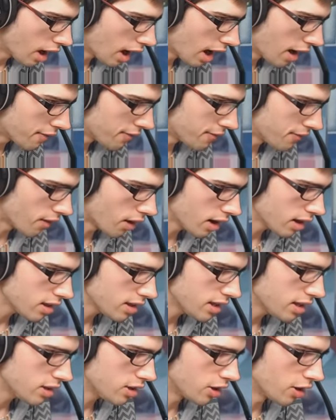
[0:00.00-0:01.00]
are
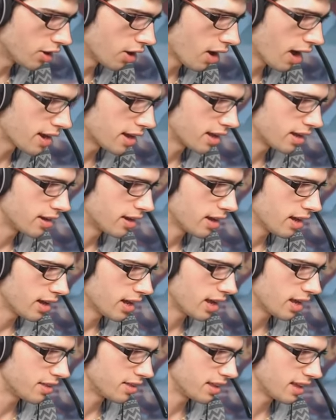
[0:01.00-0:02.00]
finally united
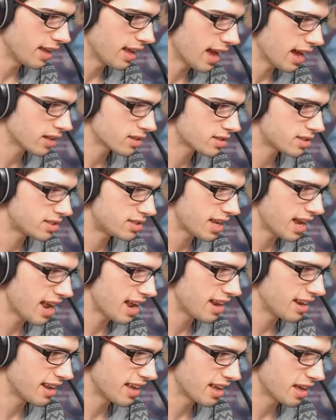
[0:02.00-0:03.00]
in the
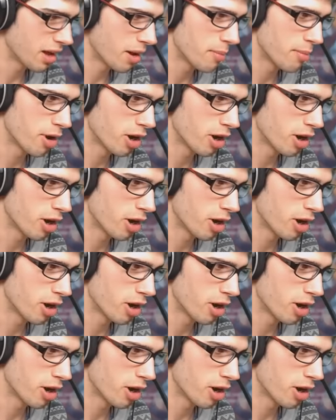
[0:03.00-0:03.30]
outstanding